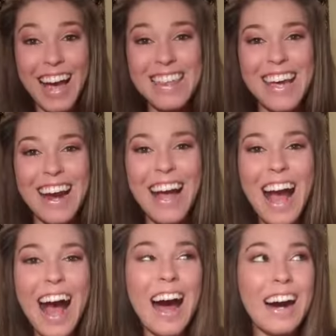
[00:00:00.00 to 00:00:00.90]
Hi there.
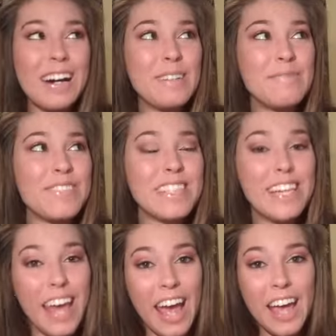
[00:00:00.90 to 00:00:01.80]
Um,
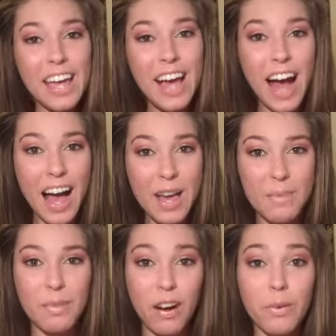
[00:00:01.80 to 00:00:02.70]
today I
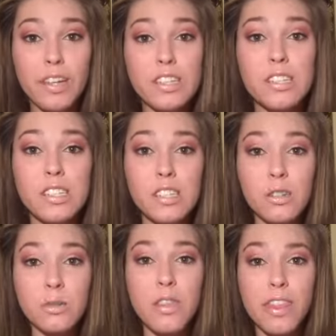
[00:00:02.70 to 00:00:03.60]
am going to
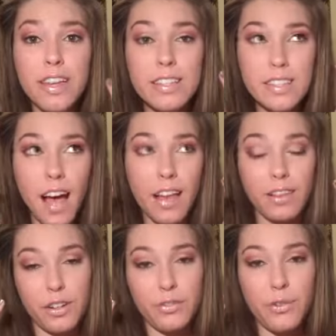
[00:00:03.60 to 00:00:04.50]
do this eye
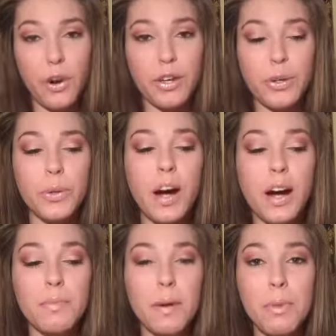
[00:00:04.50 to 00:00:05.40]
look for you.
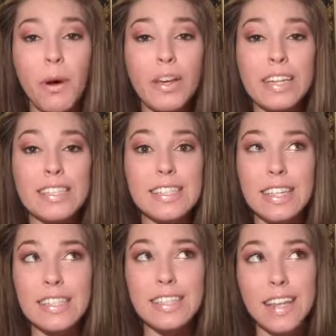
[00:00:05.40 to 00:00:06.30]
Um, I'm calling it
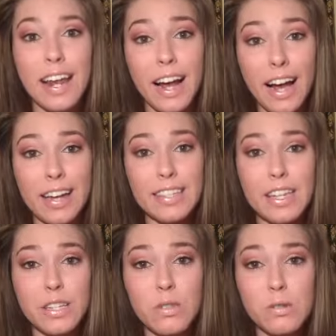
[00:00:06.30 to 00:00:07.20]
Sunset Eyes.
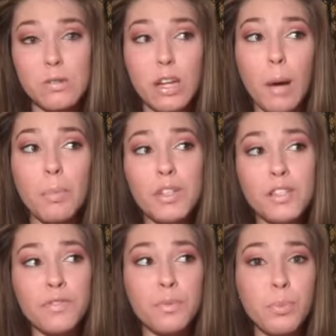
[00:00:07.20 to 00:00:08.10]
I use a couple of
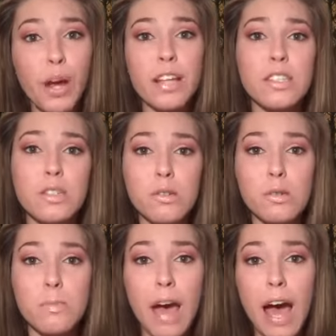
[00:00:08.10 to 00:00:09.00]
different brands. I
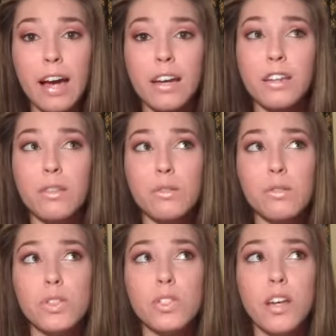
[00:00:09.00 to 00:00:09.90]
use MAC, I
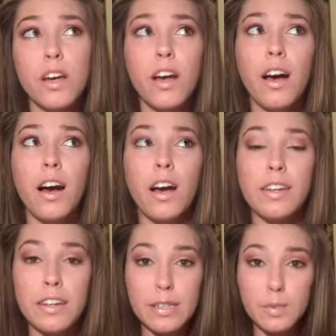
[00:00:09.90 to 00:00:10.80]
use
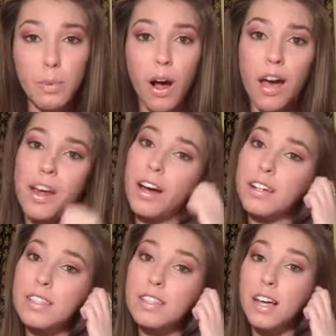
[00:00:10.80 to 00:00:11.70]
uh, NYX
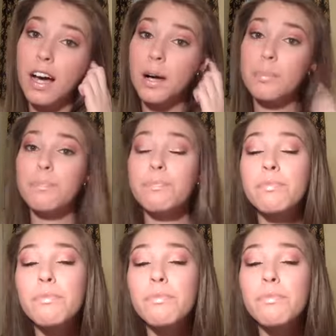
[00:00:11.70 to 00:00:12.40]
products. Um,